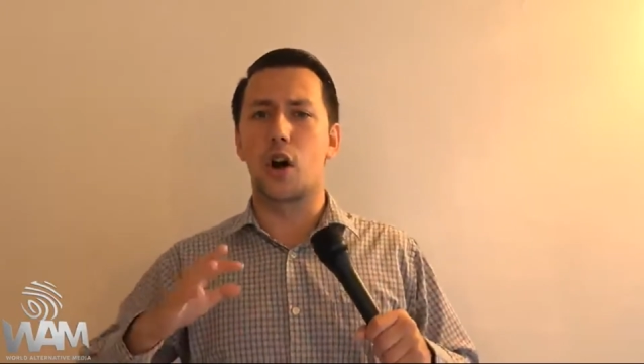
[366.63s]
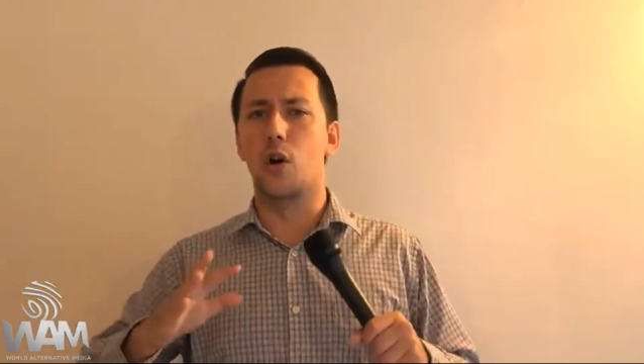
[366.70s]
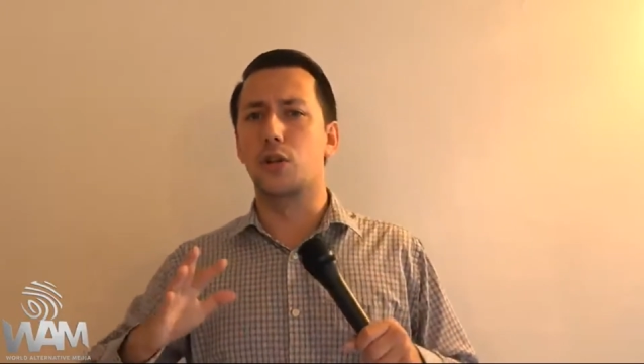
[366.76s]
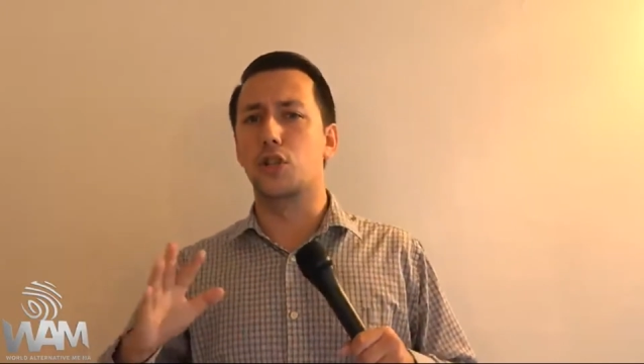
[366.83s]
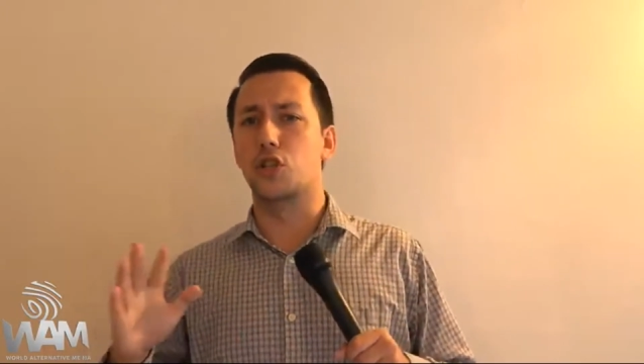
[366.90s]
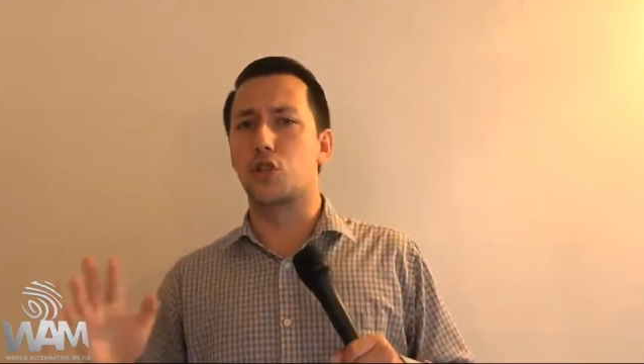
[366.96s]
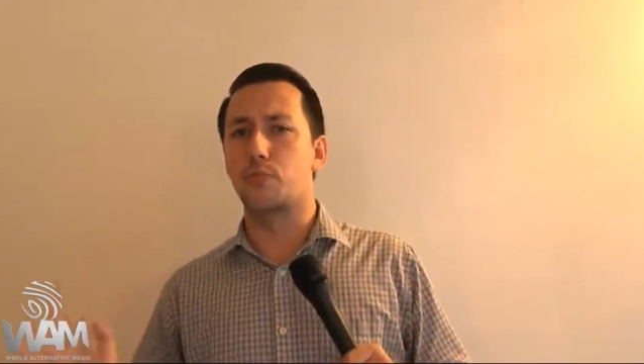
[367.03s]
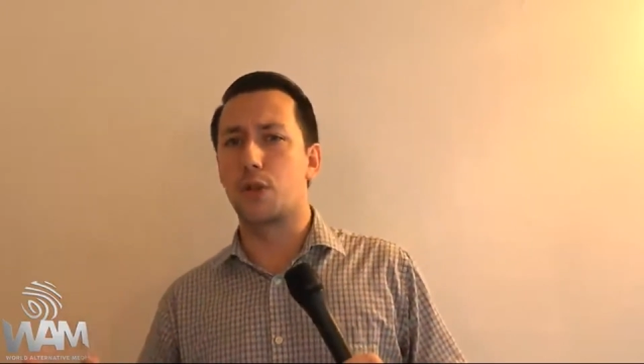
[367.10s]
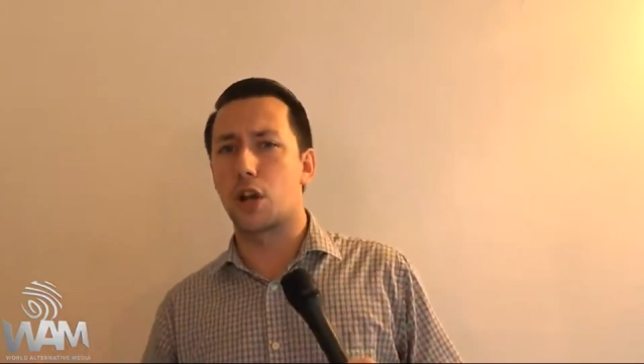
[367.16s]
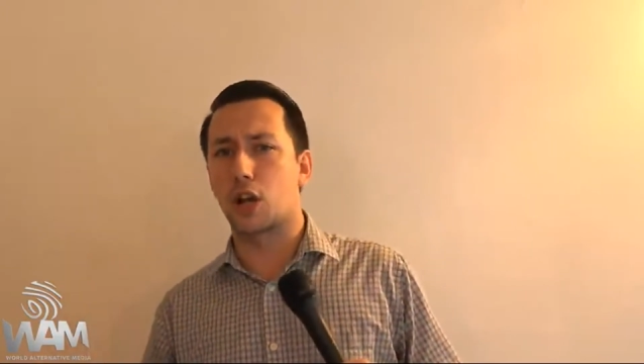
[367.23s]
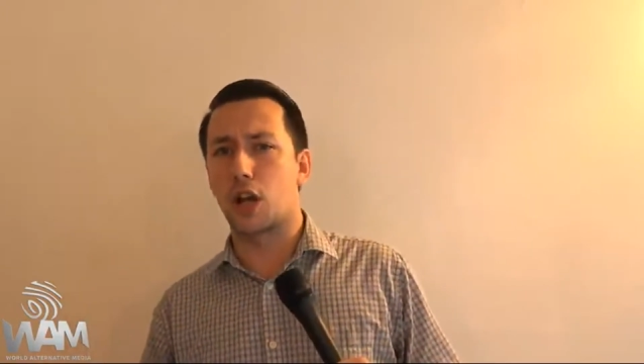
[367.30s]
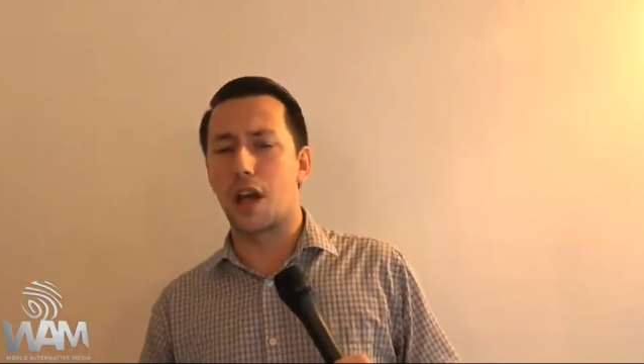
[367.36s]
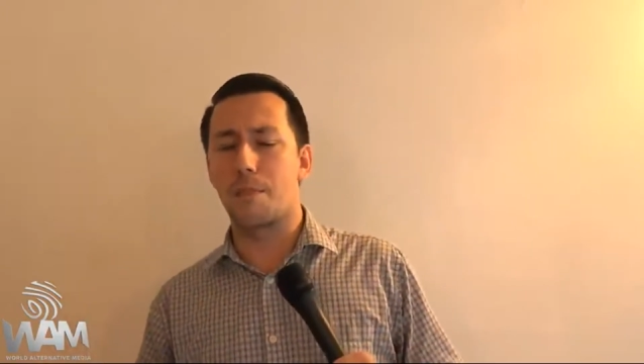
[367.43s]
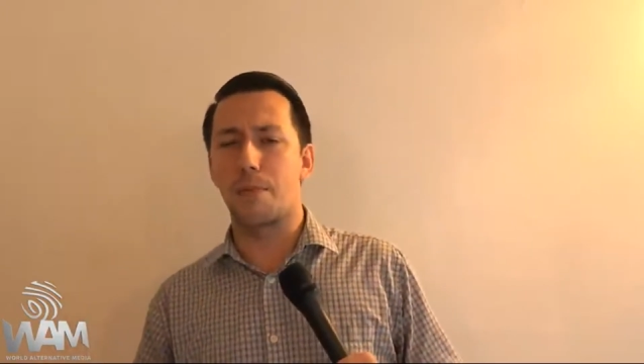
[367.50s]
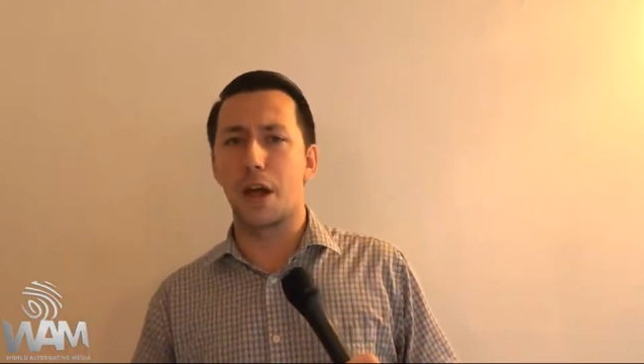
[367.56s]
oh, it's a smear
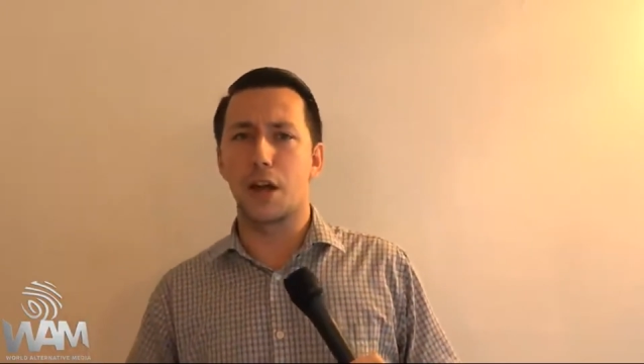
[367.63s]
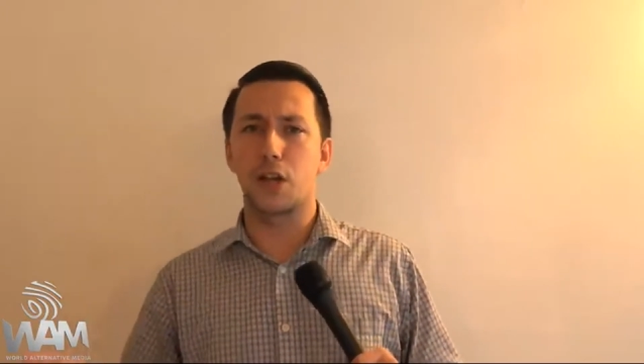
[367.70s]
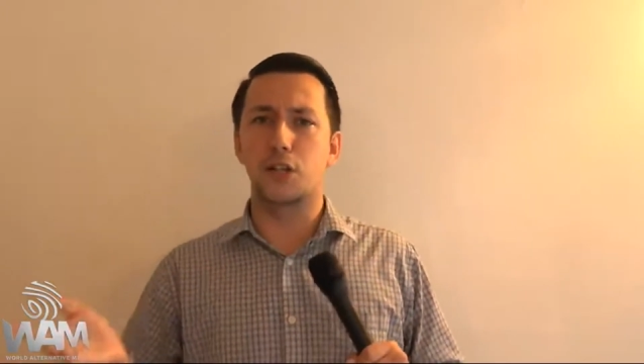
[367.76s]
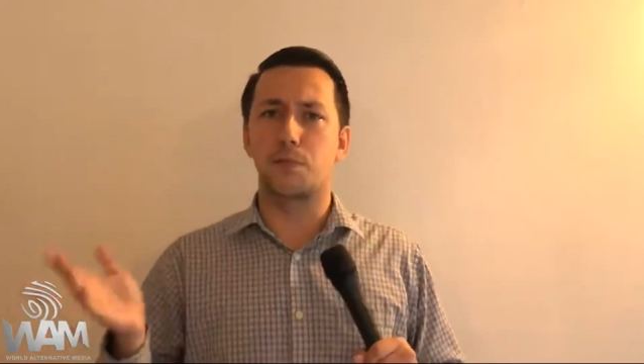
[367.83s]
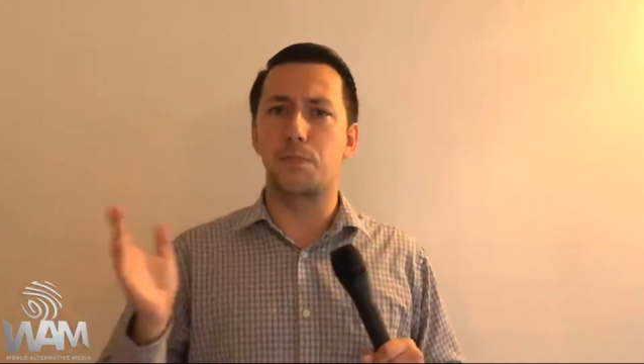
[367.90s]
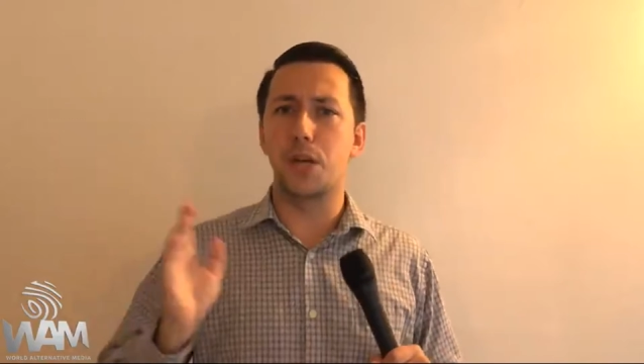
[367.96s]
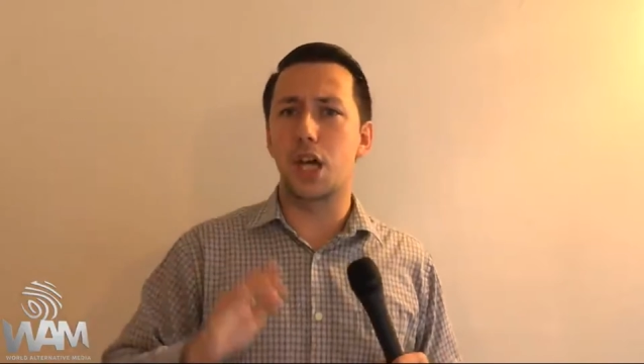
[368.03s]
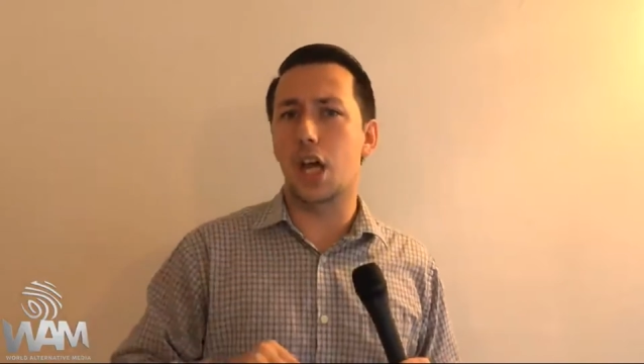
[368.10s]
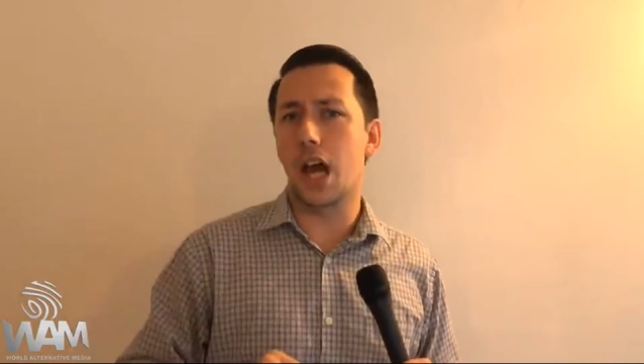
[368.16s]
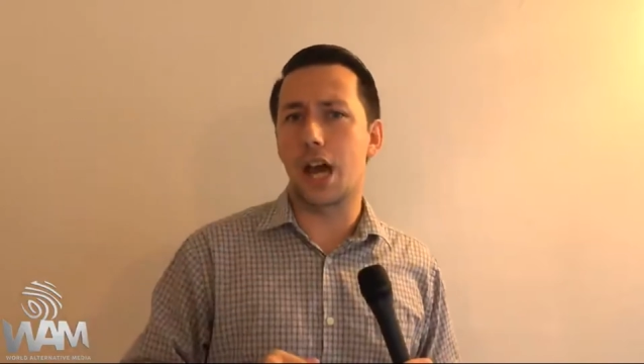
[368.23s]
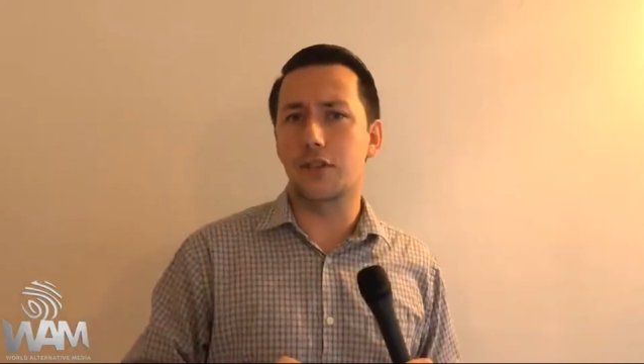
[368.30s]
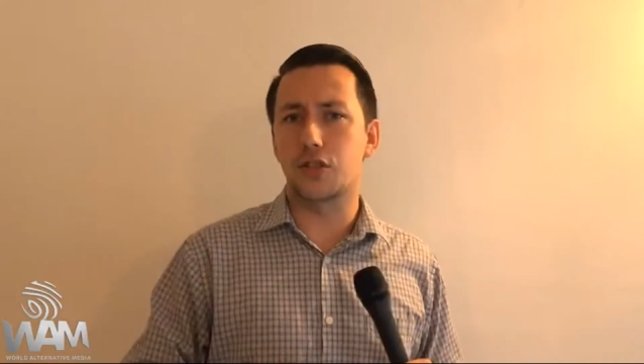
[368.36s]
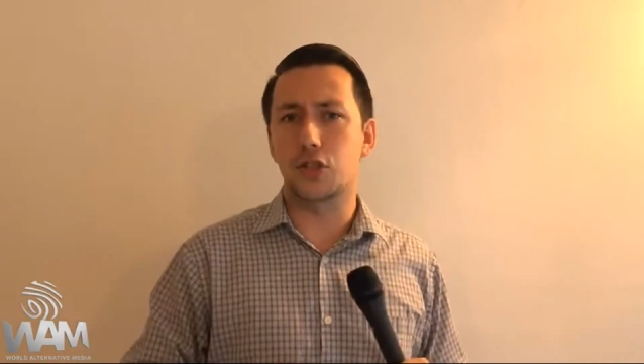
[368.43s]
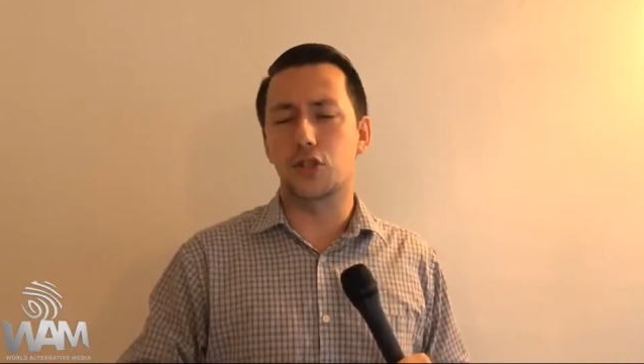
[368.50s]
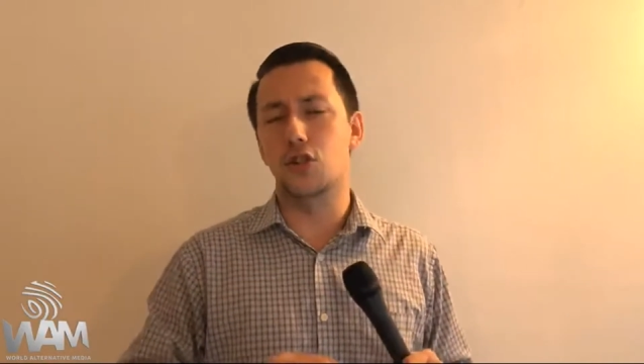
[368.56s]
campaign, it's
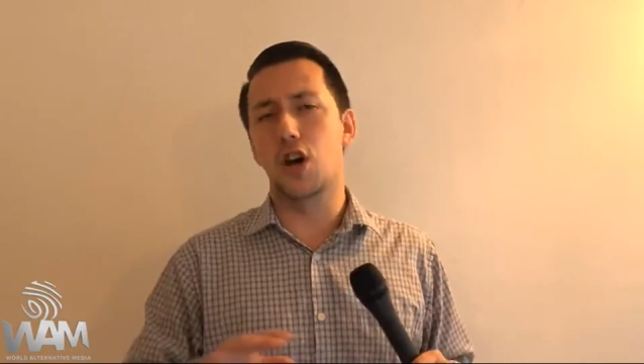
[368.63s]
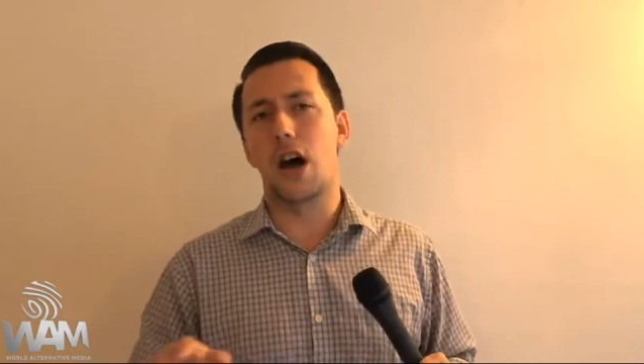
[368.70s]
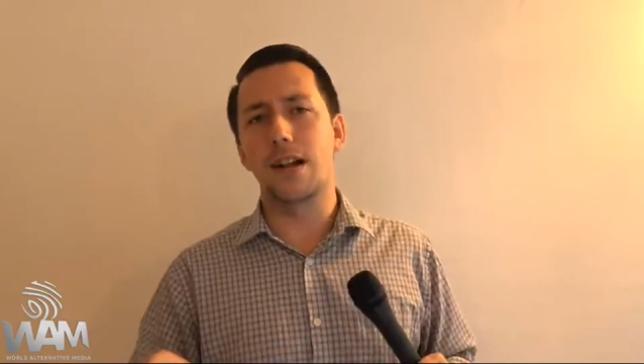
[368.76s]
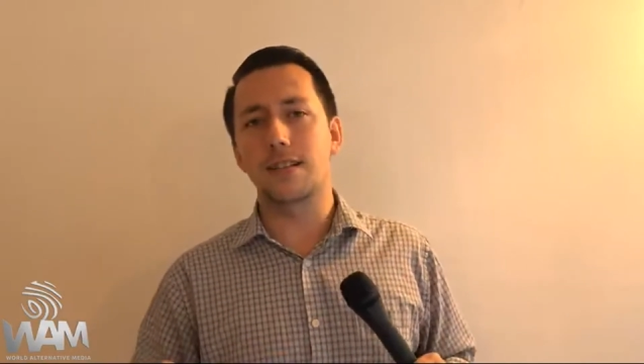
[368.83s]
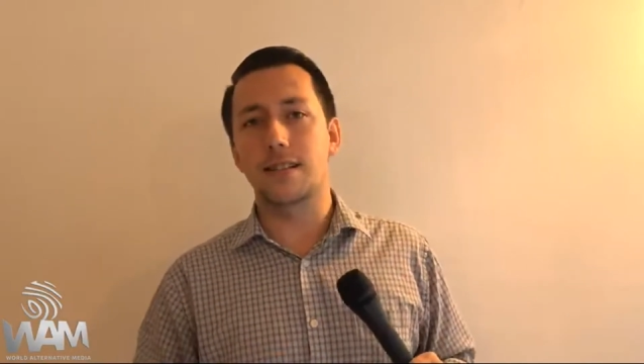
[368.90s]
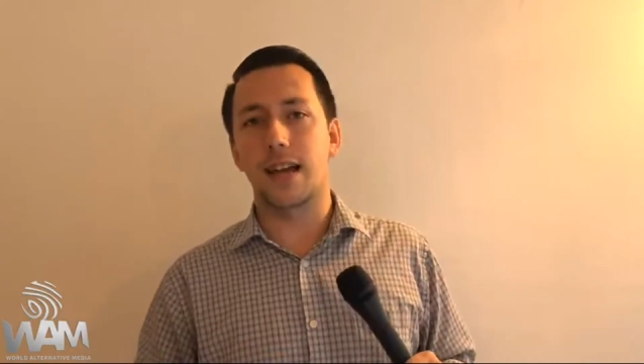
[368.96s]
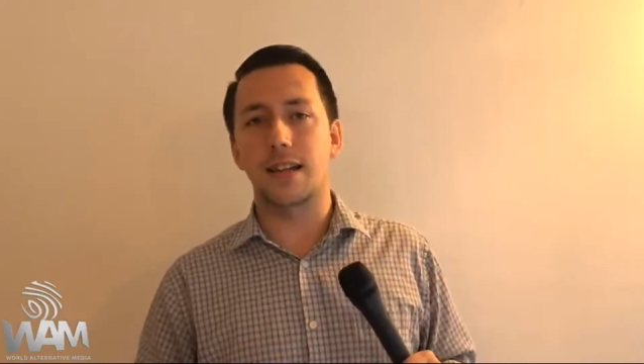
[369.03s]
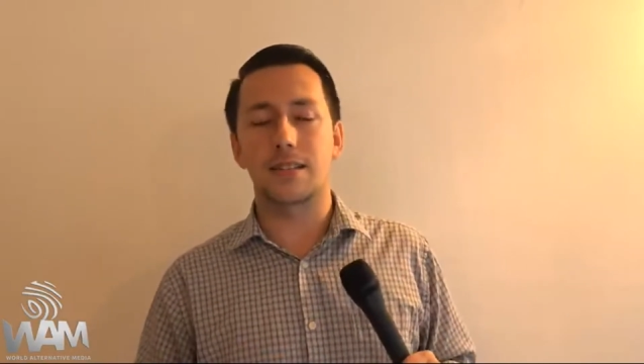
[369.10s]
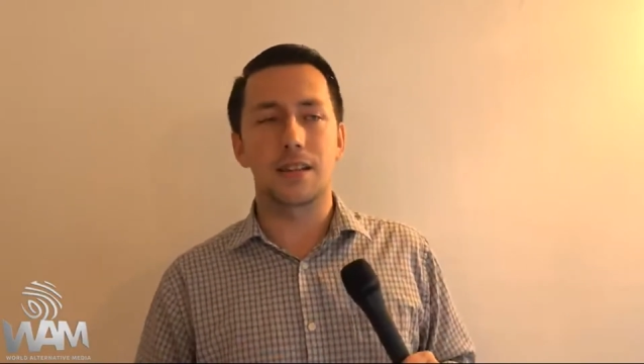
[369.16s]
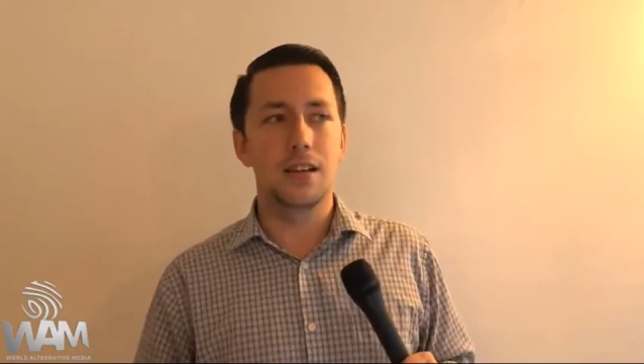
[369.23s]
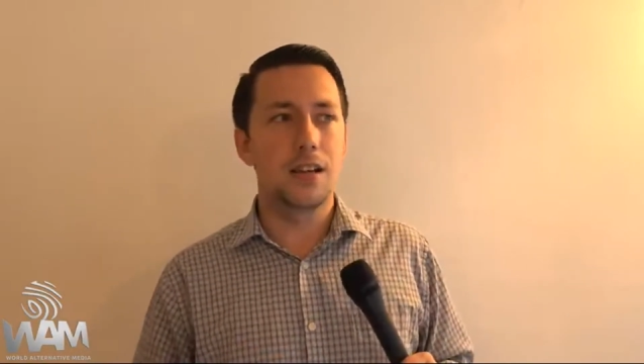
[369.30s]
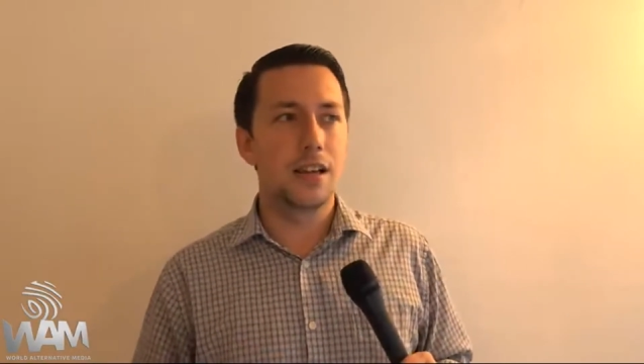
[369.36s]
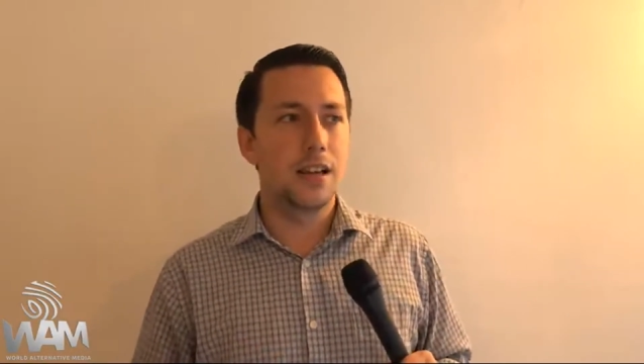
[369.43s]
BS, it's nonsense.